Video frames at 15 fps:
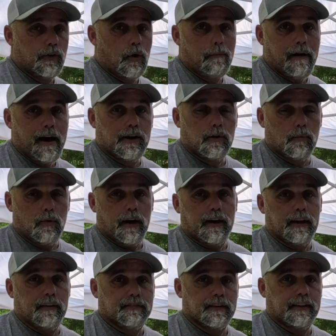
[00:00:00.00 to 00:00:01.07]
no matter
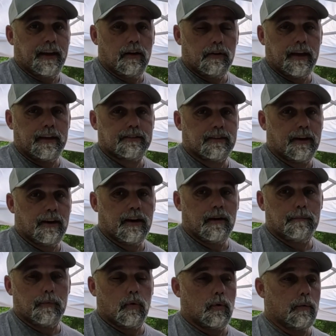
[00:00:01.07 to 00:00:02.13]
what. If the tailgate's
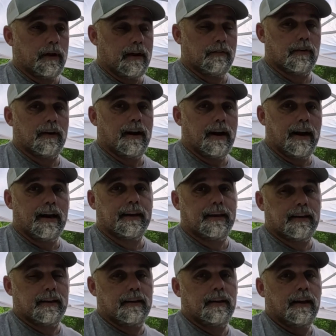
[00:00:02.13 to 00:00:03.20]
up or whatever, I
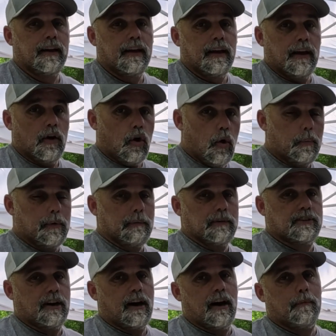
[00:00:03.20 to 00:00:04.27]
can open up the
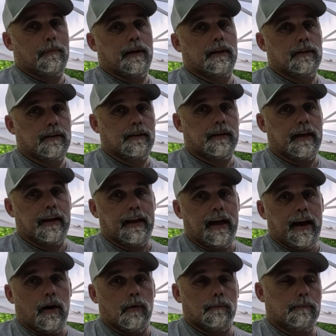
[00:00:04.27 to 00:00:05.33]
top and get
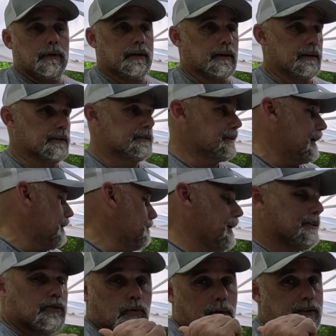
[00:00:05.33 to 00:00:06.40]
out because I'm
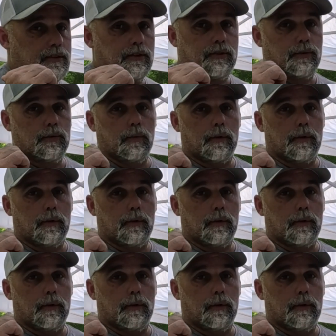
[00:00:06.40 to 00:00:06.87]
not squeezing through